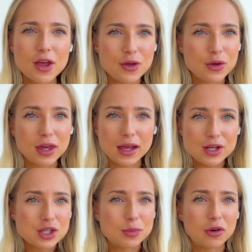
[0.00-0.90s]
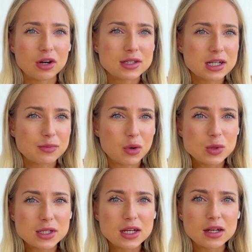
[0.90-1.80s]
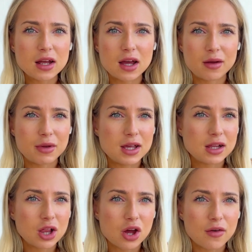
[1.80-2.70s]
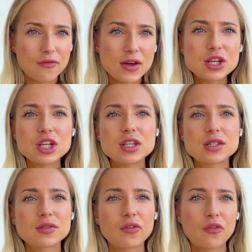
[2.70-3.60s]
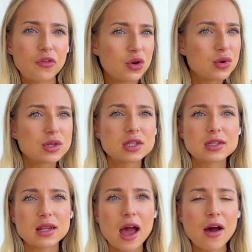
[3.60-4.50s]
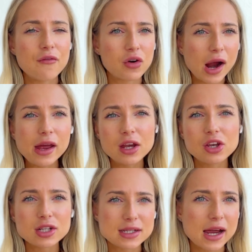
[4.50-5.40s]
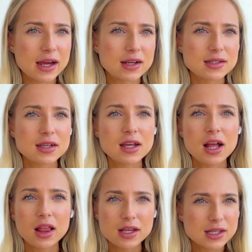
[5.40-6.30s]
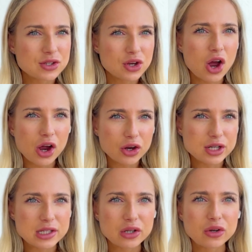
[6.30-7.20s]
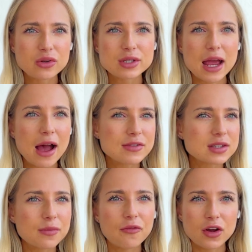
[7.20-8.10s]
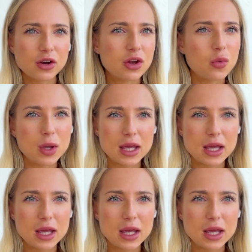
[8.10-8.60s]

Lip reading: you can just prioritize protein, eat a lot of veggies, fruits, have variety in your diet, listen to your hunger signals, have some fun on the